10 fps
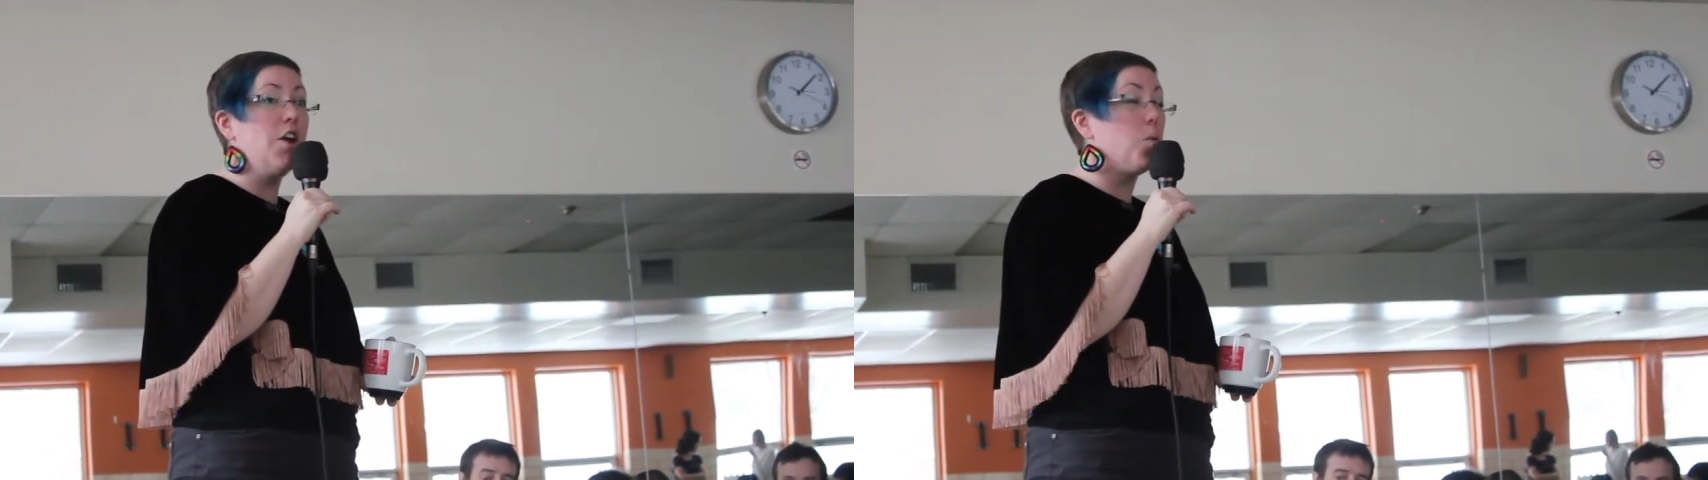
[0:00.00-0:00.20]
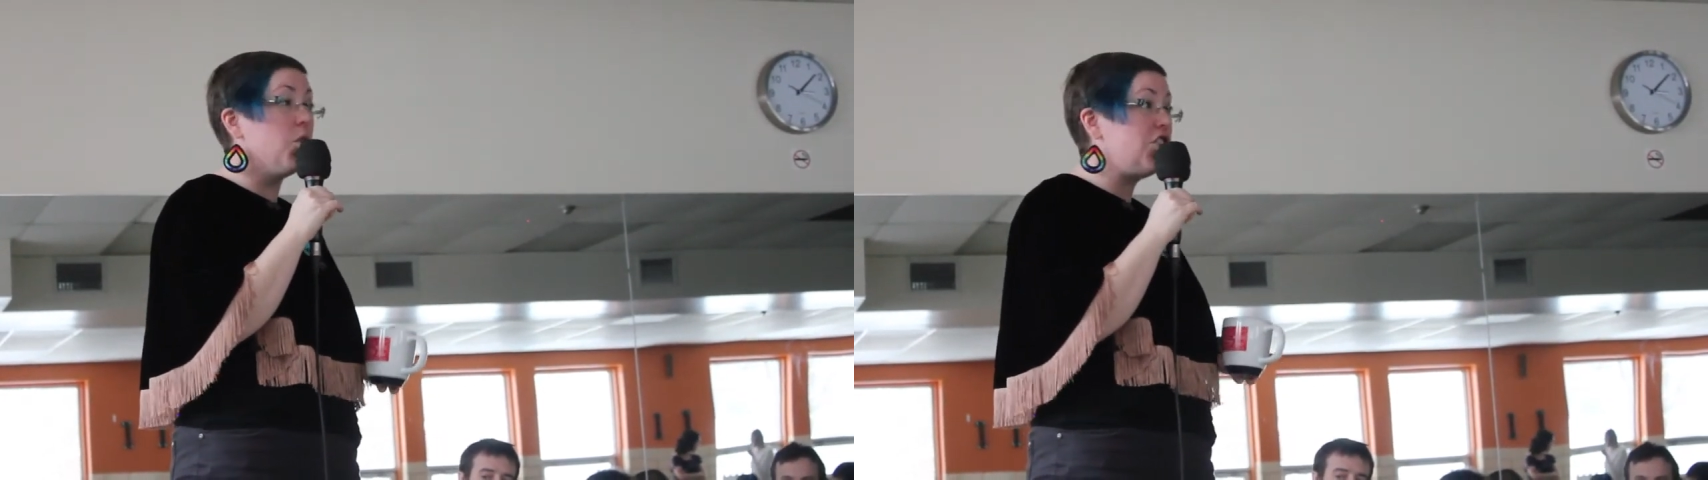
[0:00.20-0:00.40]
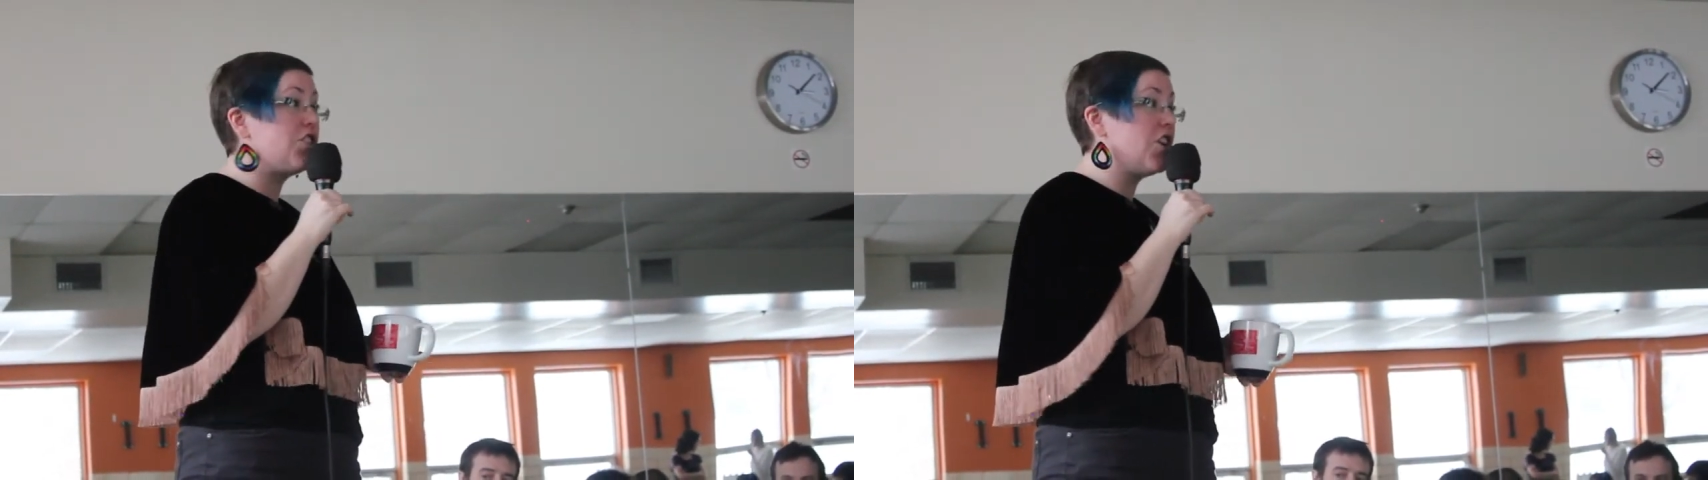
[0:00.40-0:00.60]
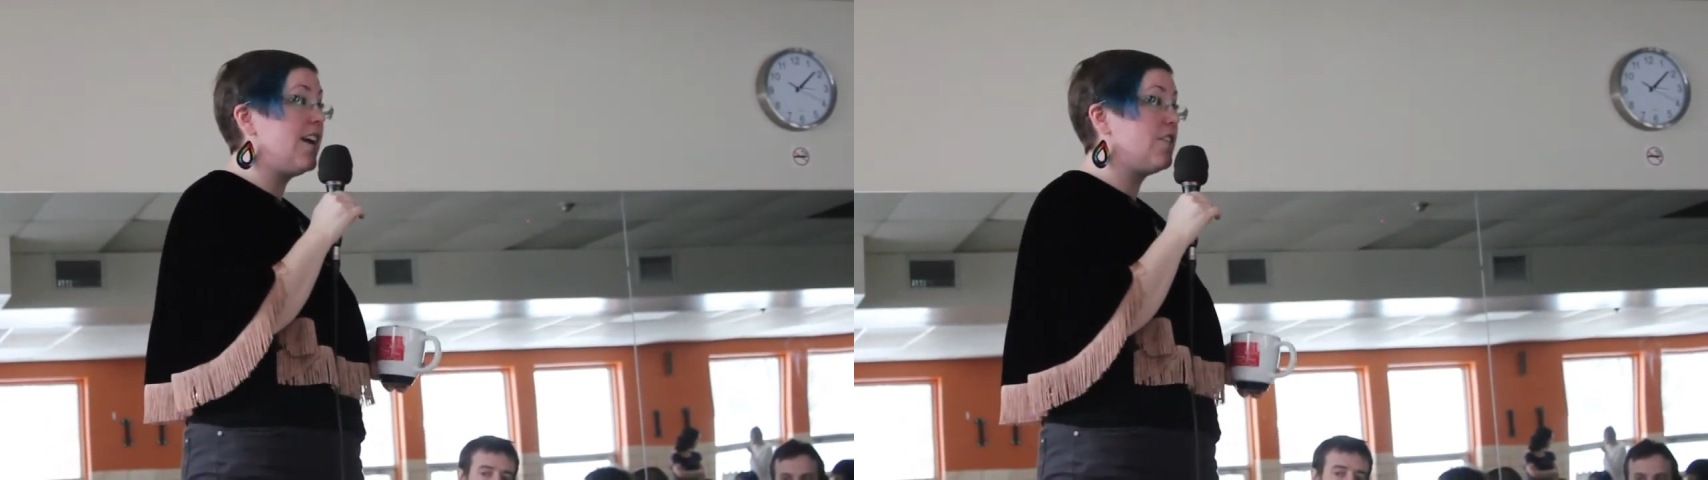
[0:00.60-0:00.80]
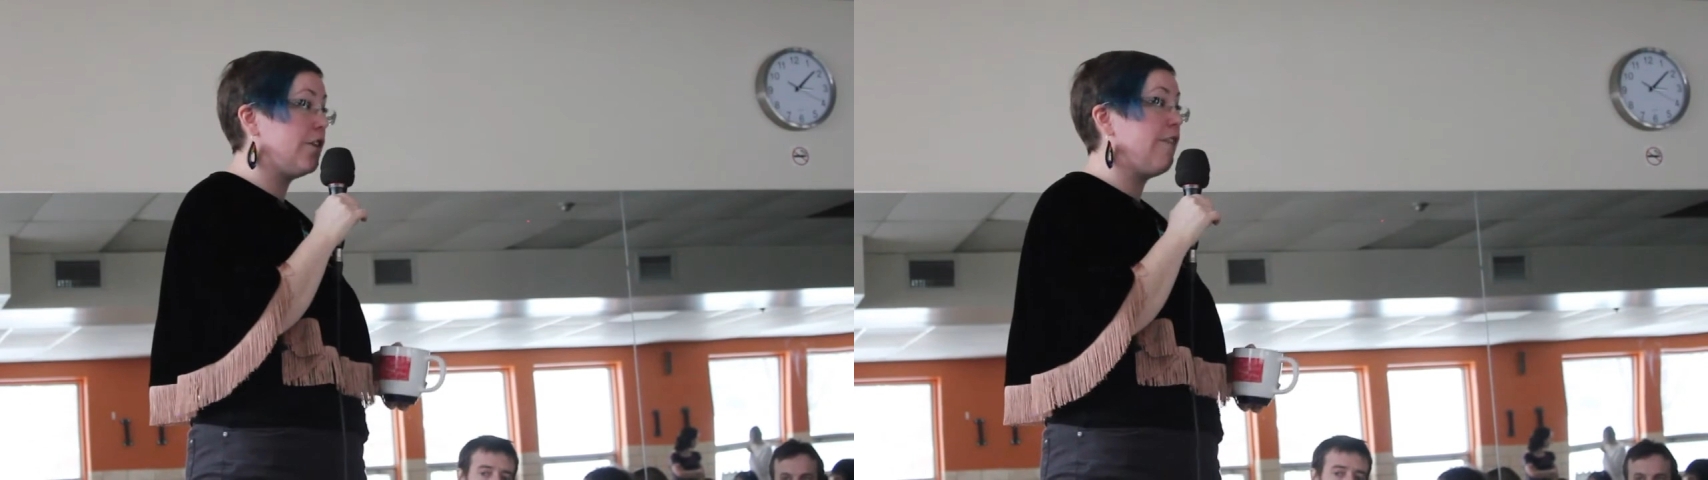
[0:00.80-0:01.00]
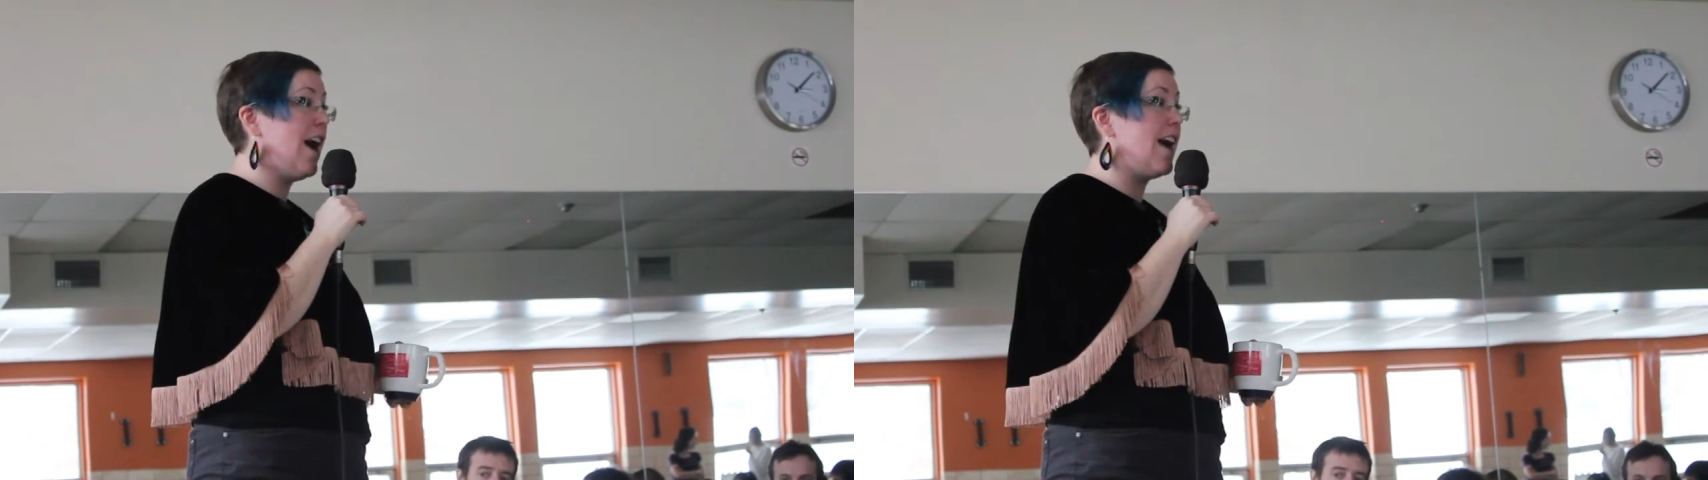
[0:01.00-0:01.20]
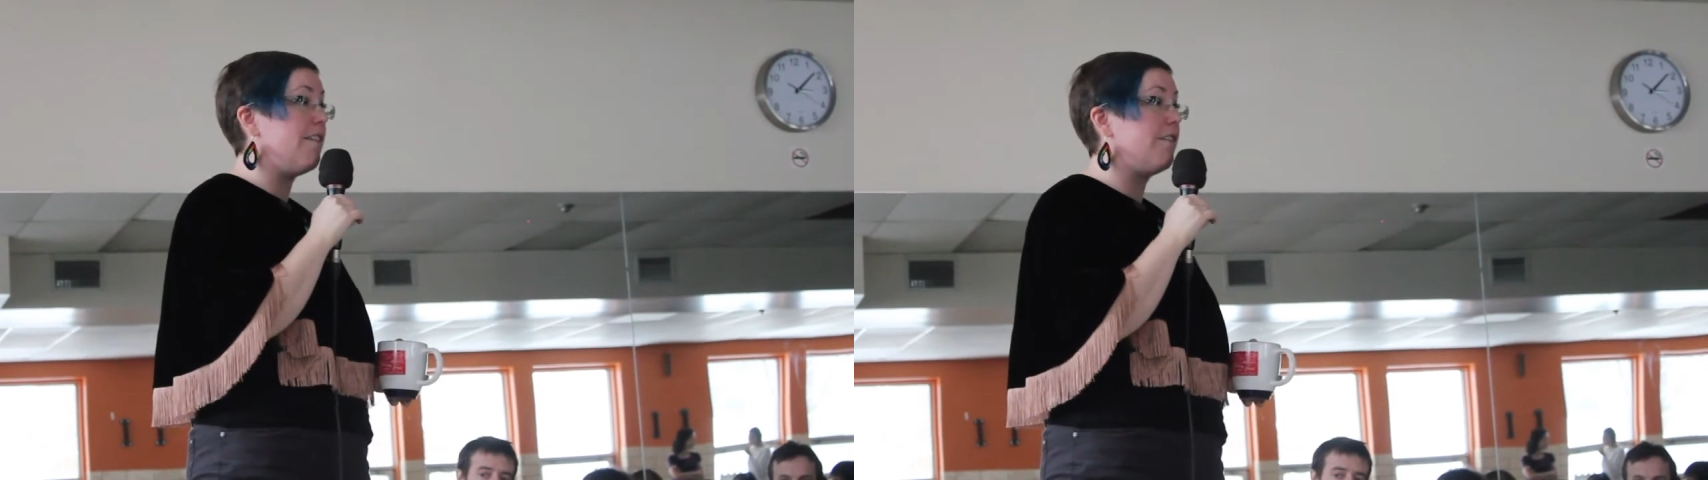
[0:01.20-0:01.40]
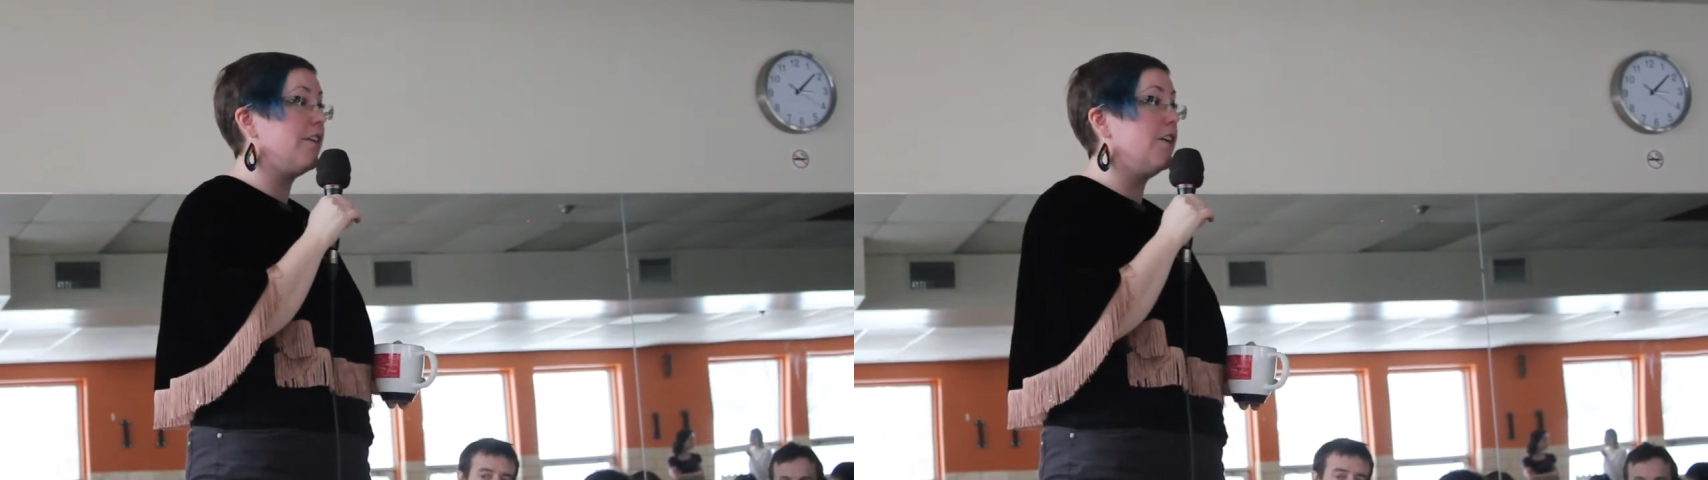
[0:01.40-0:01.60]
We're just trying to
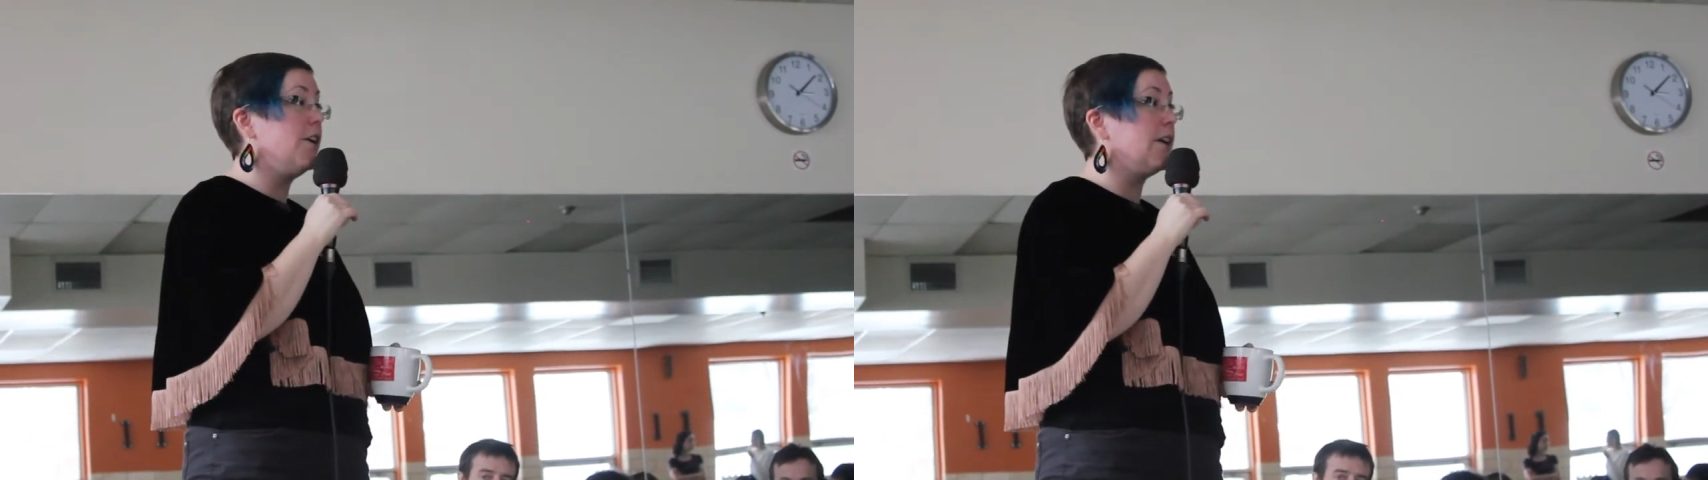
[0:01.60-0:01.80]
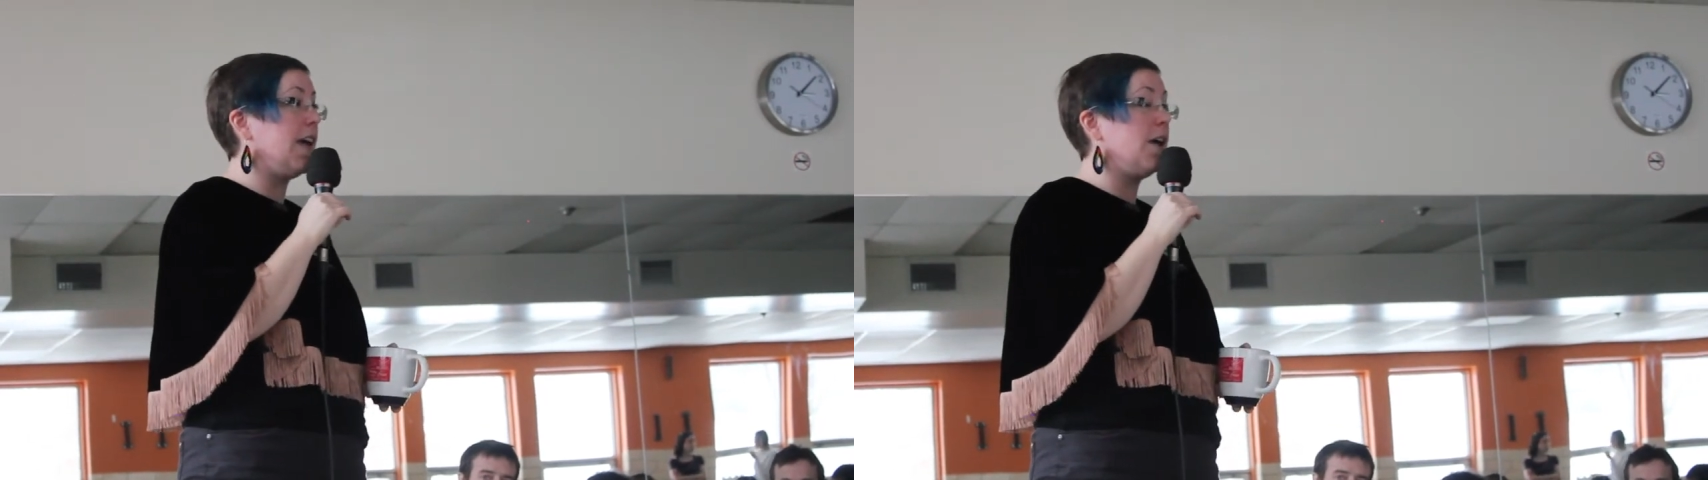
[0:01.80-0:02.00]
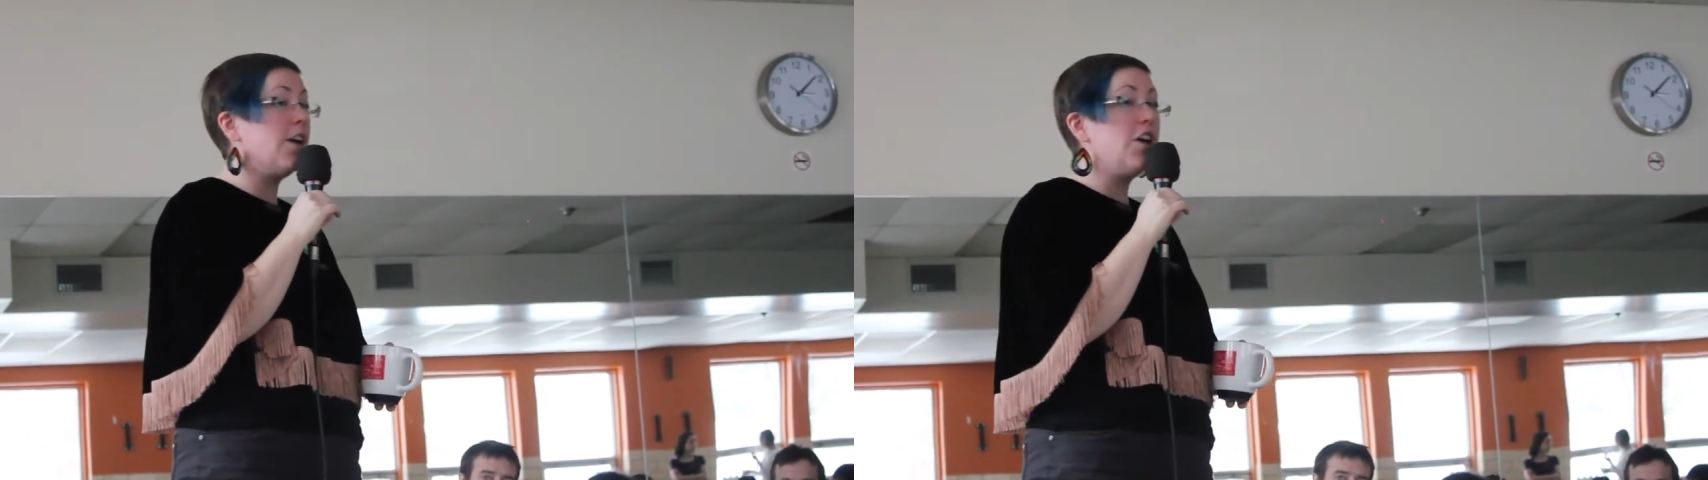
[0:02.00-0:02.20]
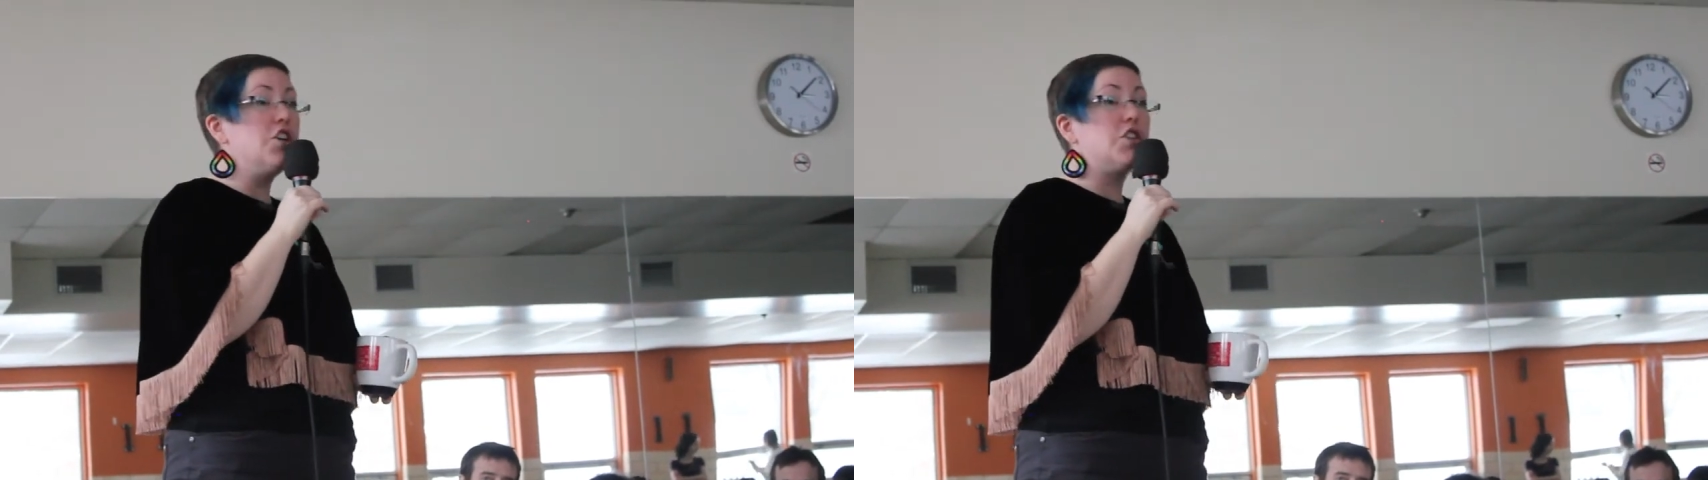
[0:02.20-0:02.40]
survive, okay?